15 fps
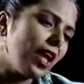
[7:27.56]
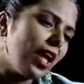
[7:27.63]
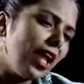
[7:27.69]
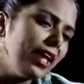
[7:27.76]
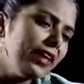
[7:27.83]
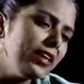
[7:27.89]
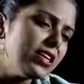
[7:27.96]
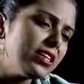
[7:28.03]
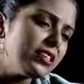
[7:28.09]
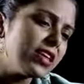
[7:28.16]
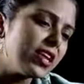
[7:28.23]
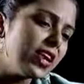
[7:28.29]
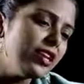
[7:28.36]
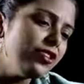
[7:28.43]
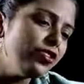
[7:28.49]
and his
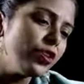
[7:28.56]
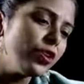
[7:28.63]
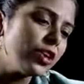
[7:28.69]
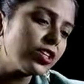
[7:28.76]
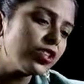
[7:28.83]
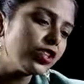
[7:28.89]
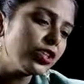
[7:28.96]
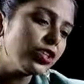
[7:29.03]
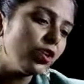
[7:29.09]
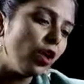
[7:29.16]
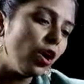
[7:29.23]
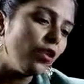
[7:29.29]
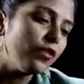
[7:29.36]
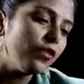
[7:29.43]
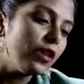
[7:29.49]
introduction
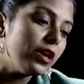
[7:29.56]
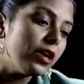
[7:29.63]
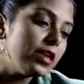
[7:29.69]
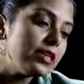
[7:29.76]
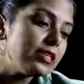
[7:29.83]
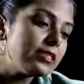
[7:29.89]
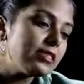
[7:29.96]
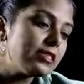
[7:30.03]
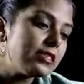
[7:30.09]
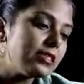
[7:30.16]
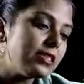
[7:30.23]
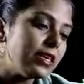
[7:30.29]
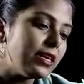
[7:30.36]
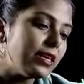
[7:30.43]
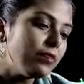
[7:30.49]
of
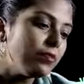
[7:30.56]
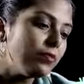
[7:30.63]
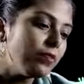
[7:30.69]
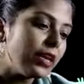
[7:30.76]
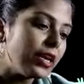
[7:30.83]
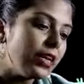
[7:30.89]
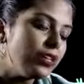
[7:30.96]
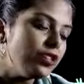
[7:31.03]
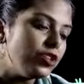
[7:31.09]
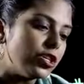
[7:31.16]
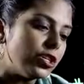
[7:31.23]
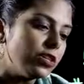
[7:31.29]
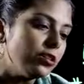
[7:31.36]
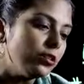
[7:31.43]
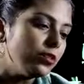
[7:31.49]
steam
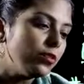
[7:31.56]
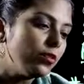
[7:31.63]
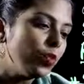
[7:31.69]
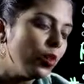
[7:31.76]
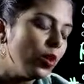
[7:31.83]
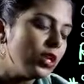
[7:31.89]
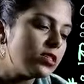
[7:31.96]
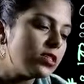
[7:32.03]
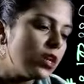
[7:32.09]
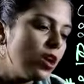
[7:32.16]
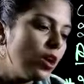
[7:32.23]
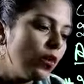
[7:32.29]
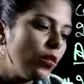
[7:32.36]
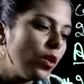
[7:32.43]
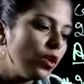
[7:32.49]
engine was
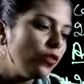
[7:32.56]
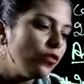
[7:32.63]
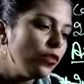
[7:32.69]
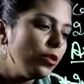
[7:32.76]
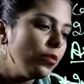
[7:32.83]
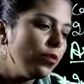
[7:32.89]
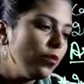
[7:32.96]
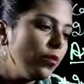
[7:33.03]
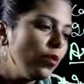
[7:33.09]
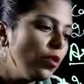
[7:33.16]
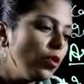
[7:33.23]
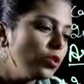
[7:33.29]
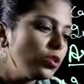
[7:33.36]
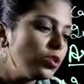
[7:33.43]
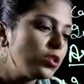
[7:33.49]
one of the
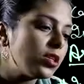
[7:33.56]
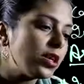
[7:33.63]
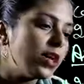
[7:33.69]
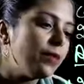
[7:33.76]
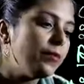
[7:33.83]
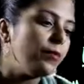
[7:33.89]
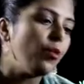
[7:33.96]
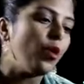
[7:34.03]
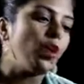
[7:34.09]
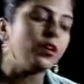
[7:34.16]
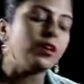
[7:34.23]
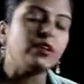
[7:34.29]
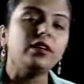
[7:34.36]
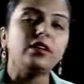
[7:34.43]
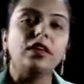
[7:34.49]
most
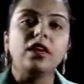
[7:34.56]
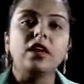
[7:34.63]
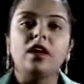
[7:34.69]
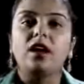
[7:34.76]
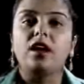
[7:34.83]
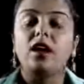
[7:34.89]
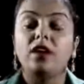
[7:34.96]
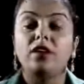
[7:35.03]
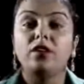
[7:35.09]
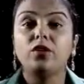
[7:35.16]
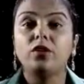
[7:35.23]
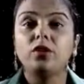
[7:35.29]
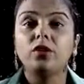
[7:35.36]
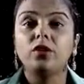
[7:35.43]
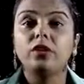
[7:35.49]
important
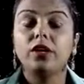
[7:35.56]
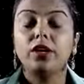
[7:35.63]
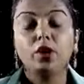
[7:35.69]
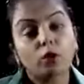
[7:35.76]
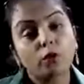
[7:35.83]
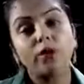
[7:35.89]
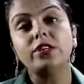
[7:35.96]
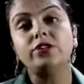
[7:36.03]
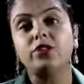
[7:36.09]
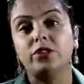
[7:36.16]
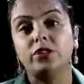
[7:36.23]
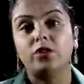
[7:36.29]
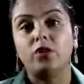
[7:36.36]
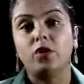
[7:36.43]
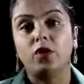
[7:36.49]

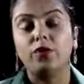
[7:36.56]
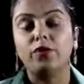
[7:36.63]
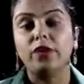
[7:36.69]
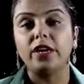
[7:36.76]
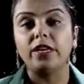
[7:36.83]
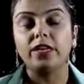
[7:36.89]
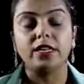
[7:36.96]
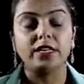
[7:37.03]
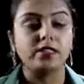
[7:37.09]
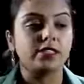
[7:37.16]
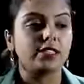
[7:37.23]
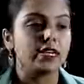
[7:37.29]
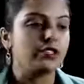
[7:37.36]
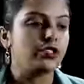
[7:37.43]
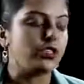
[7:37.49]
innovation of 18th
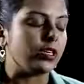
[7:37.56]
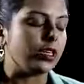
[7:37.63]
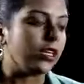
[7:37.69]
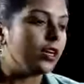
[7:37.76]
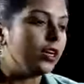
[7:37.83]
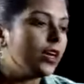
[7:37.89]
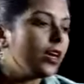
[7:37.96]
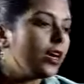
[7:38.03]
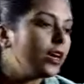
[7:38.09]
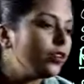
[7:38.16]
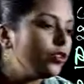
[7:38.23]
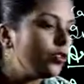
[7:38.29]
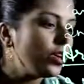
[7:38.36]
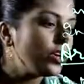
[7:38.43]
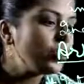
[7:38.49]
century.
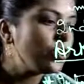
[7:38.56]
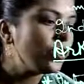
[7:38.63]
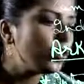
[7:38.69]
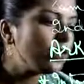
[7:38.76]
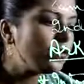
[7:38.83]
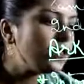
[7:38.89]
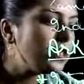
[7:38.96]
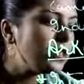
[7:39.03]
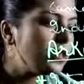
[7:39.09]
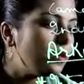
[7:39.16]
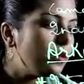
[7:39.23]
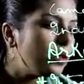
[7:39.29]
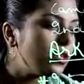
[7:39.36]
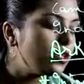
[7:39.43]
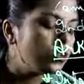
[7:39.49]
Introduction of
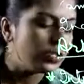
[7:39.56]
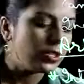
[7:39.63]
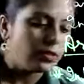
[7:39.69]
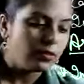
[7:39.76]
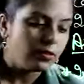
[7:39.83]
steam engine.